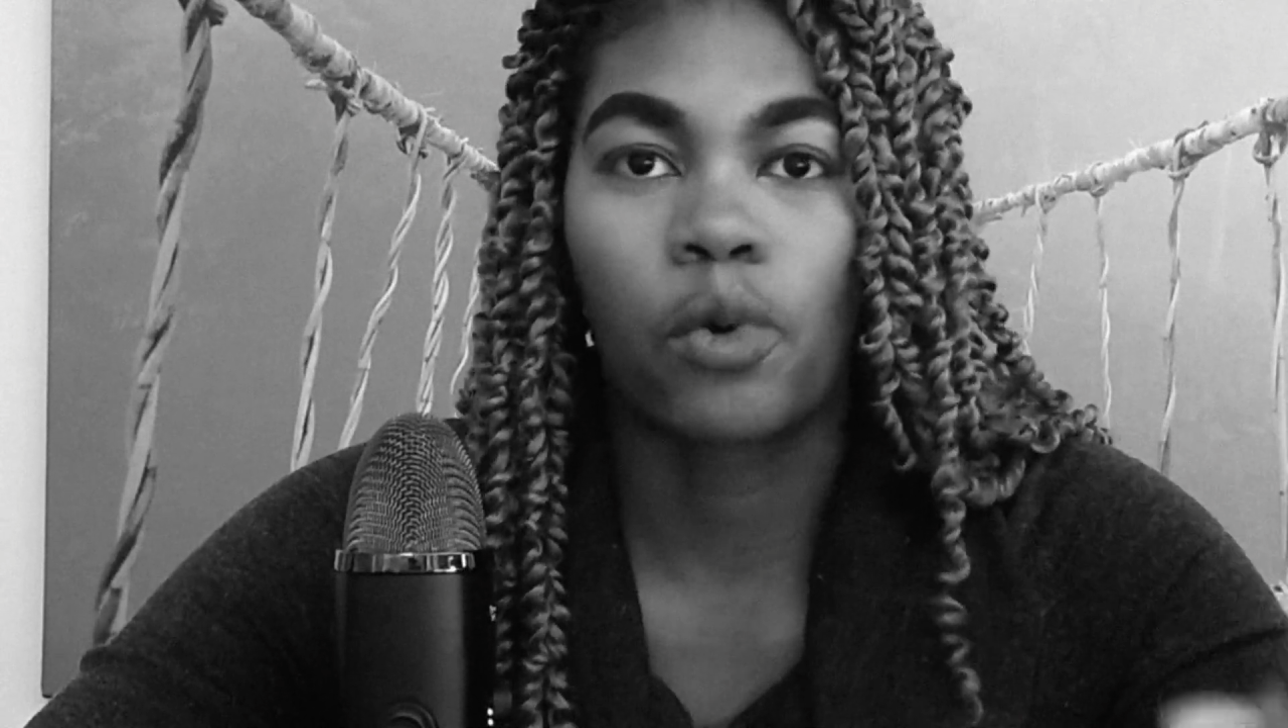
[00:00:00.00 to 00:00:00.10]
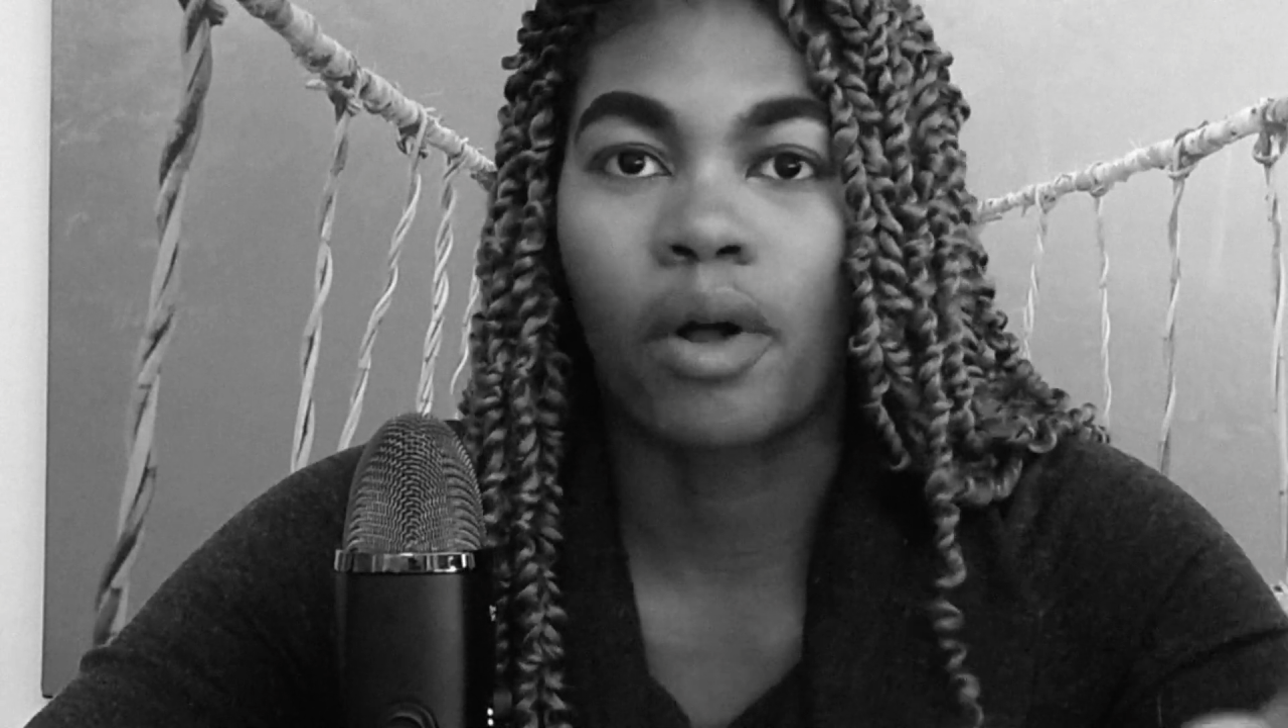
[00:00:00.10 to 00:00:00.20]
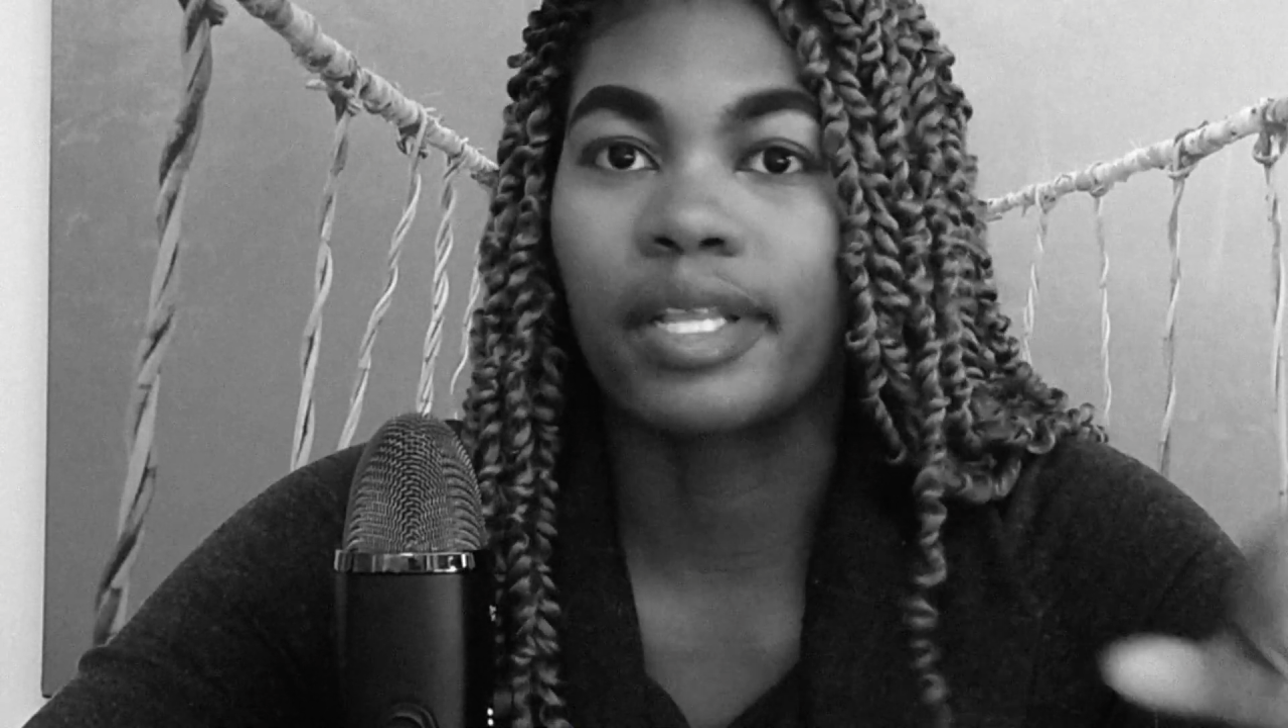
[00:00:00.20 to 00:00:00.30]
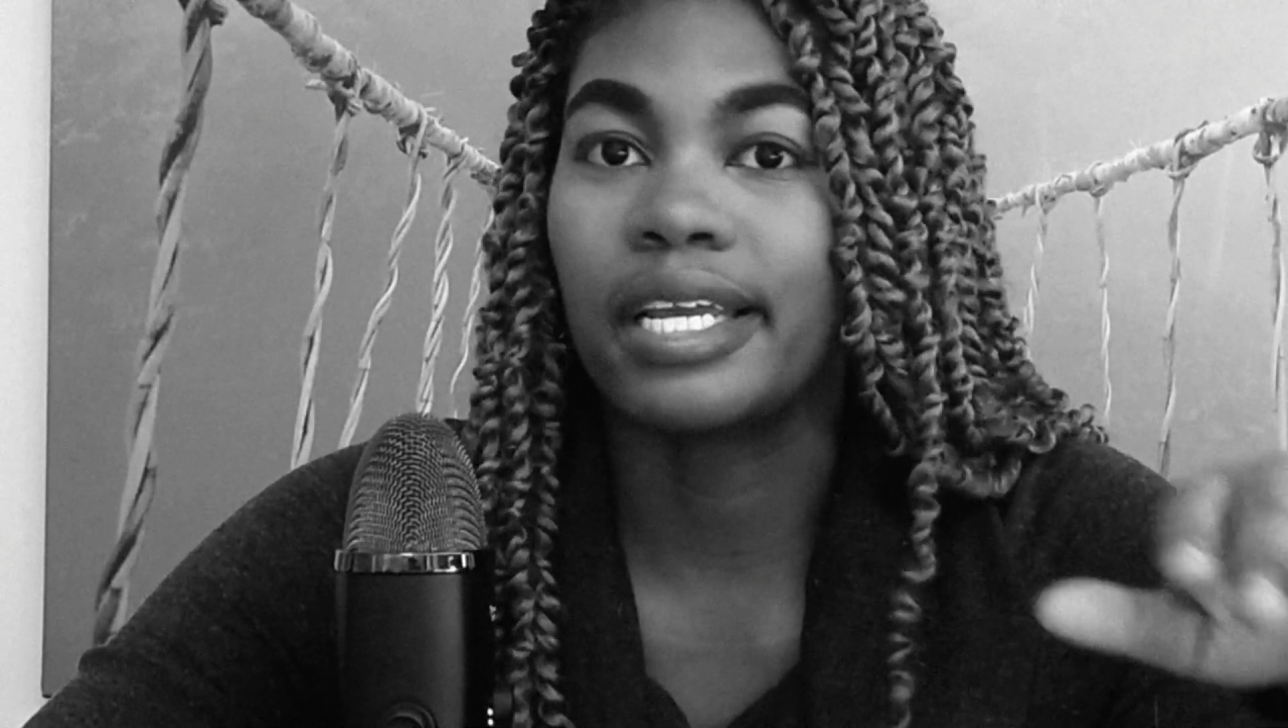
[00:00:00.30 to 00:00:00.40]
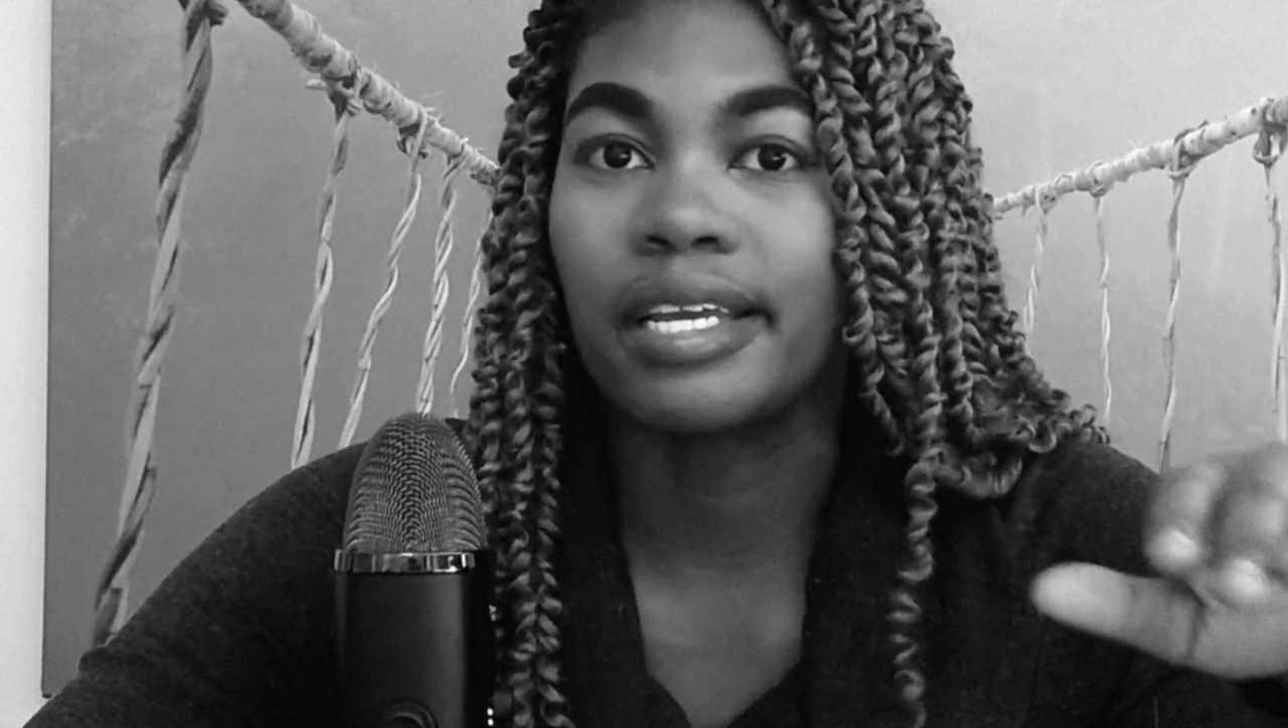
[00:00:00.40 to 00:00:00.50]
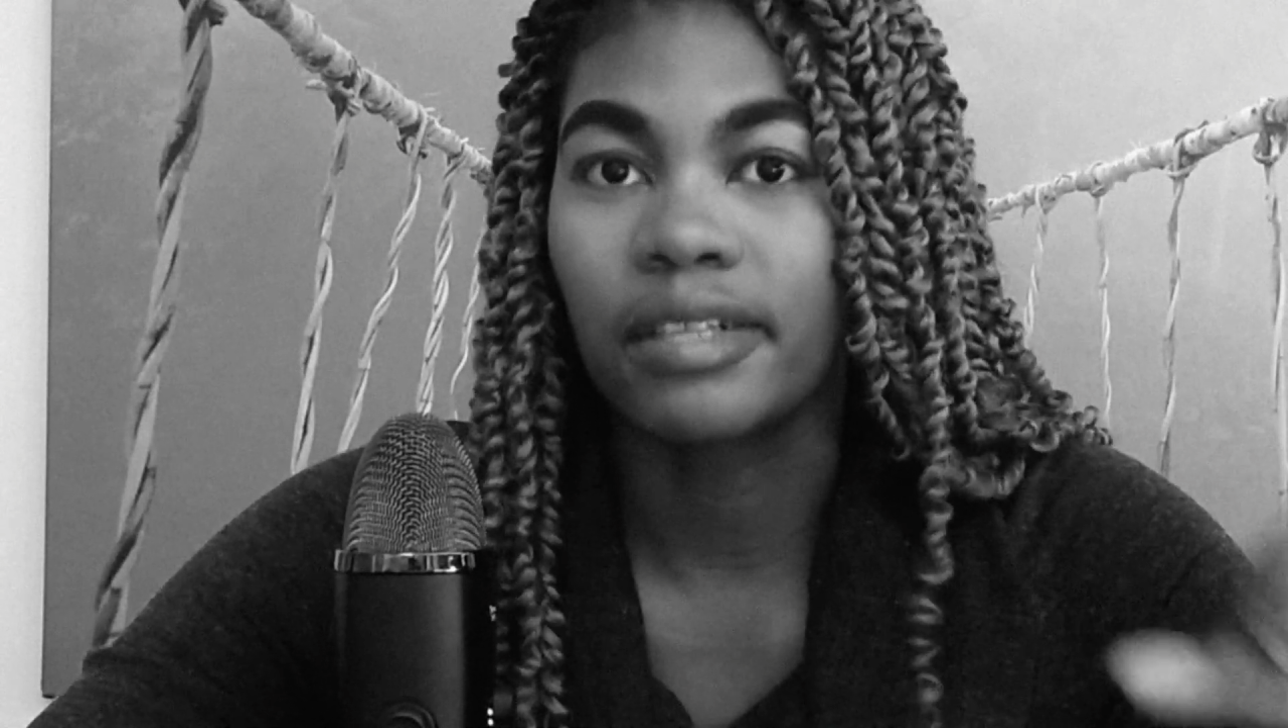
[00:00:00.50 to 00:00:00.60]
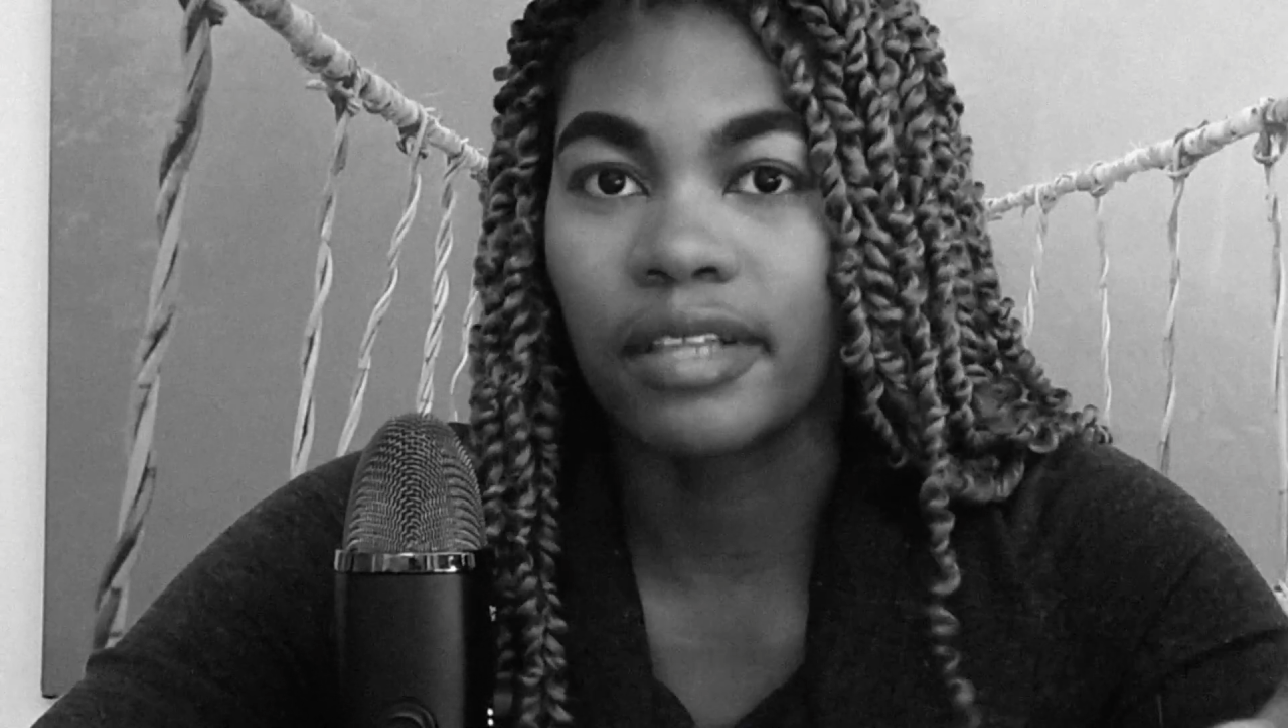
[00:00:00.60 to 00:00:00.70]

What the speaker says: quality